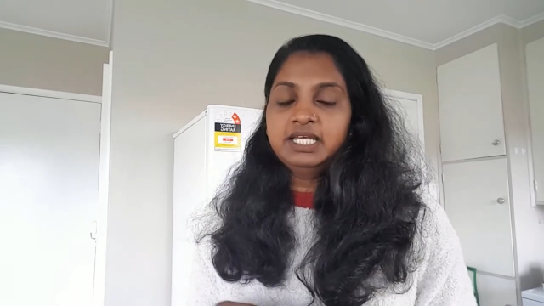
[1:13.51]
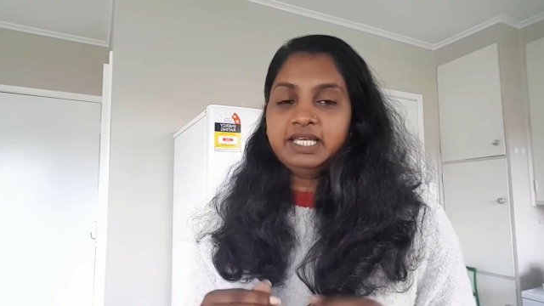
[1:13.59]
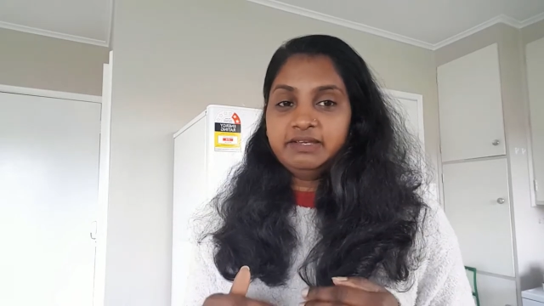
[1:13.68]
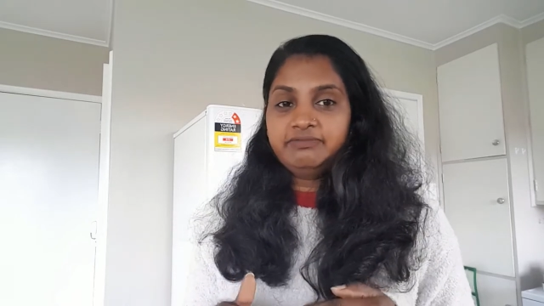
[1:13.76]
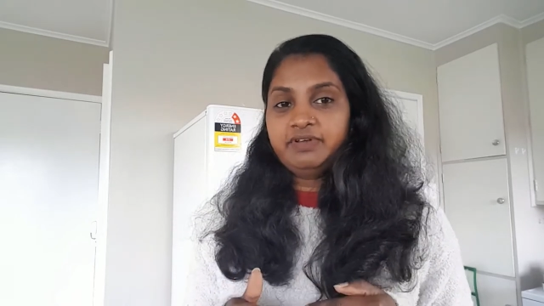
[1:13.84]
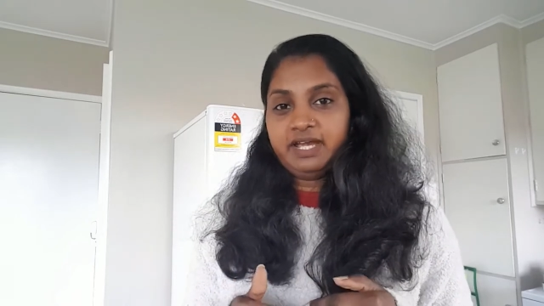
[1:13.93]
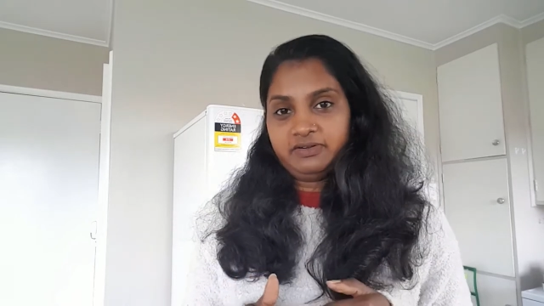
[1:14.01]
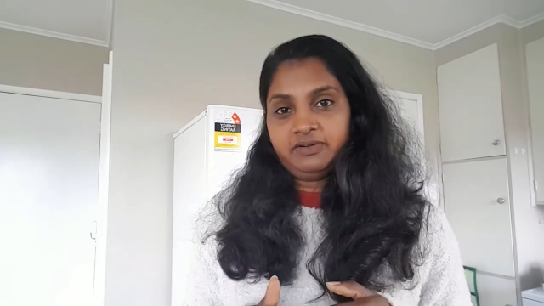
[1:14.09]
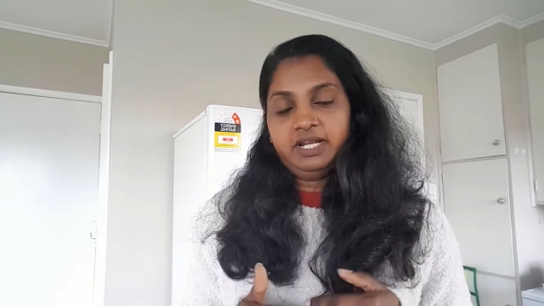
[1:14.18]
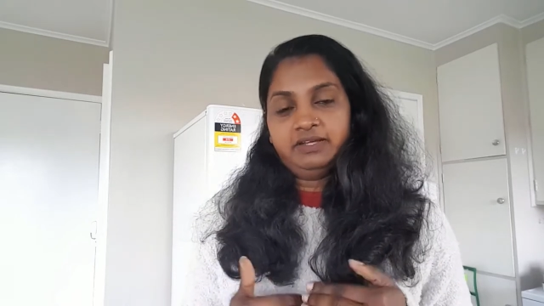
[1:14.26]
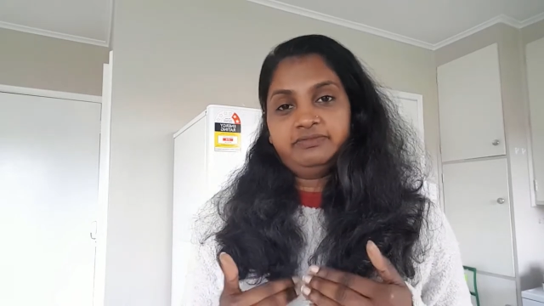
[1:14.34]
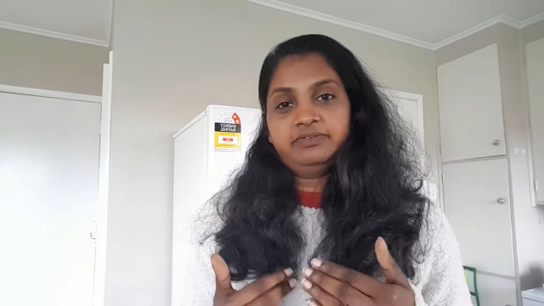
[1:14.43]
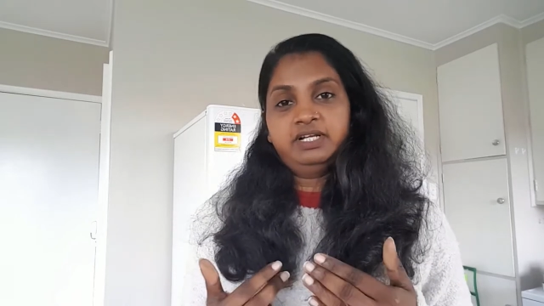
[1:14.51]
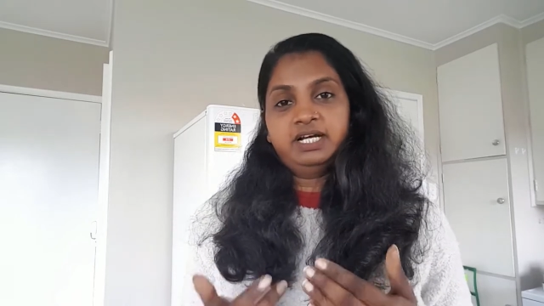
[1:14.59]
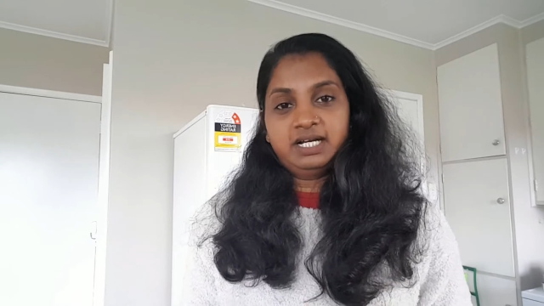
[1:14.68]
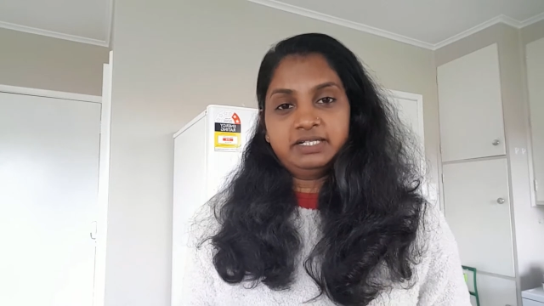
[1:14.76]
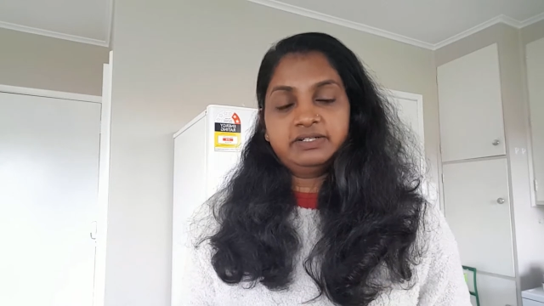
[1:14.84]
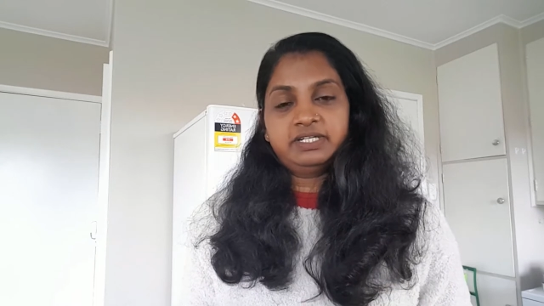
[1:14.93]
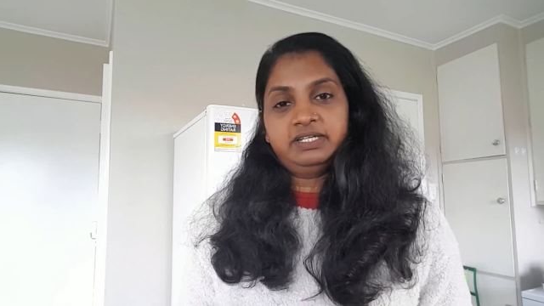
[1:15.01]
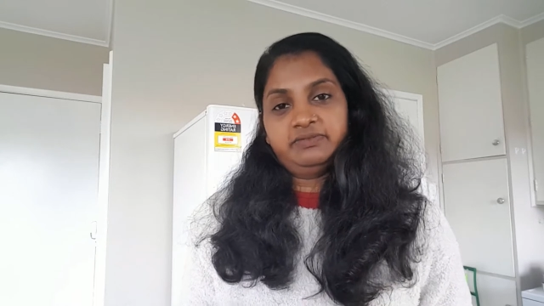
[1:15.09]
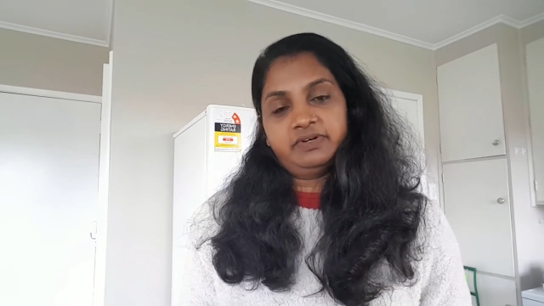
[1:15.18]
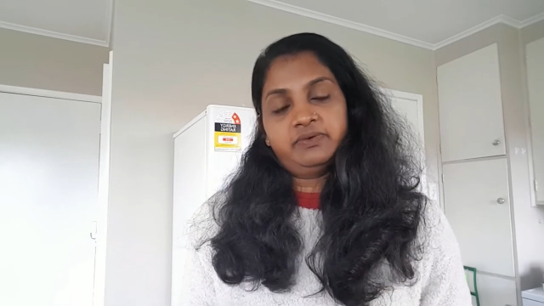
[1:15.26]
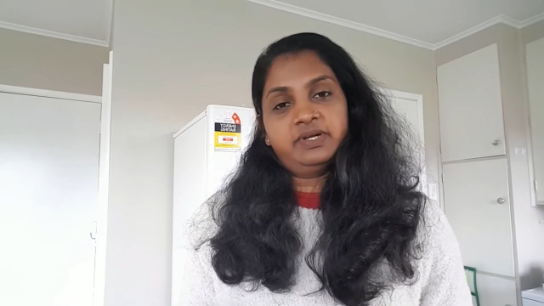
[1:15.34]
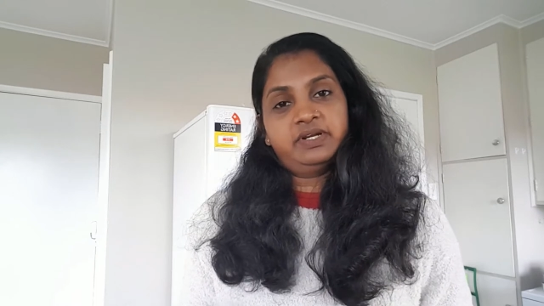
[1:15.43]
If at all I feel hungry,
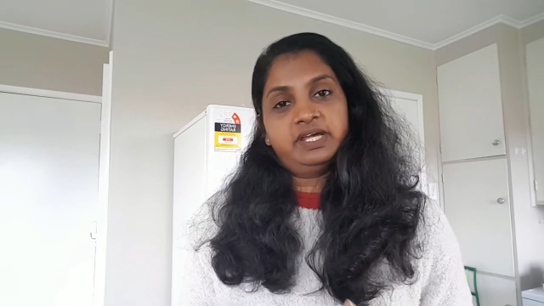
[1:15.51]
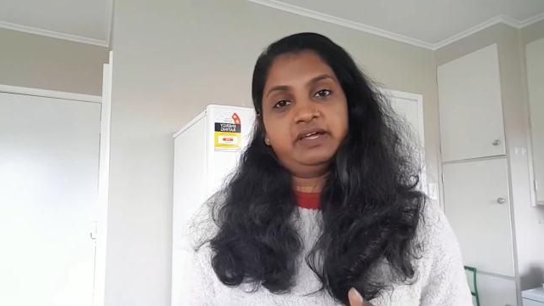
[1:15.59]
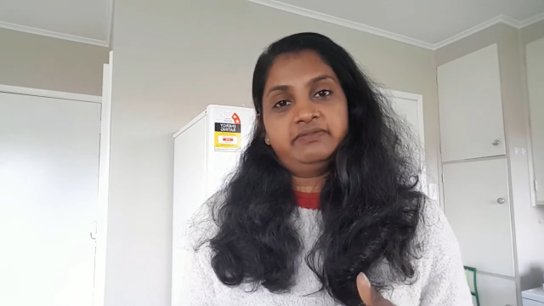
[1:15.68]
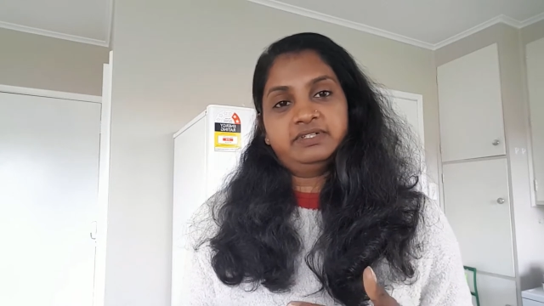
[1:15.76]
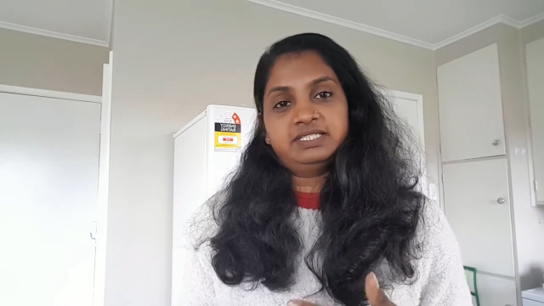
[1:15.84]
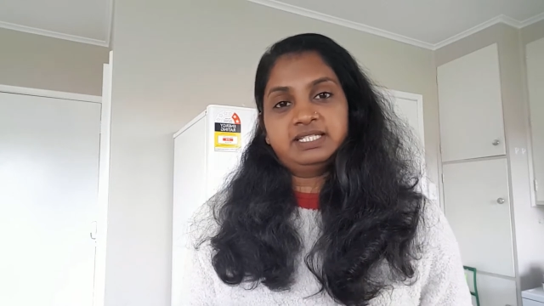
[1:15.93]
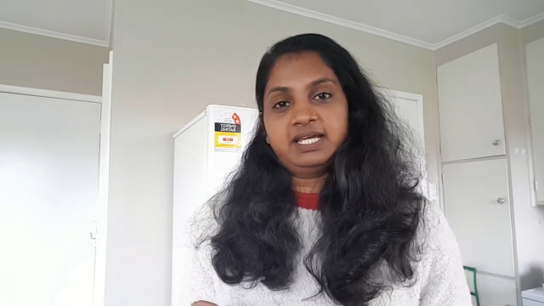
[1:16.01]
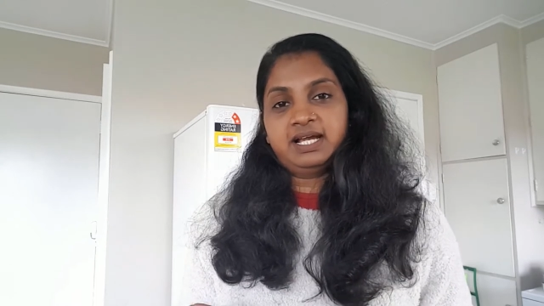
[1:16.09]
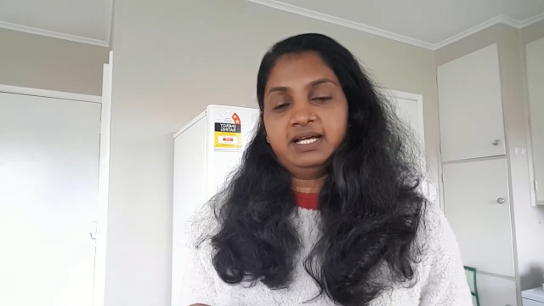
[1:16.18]
if I want to have a snack,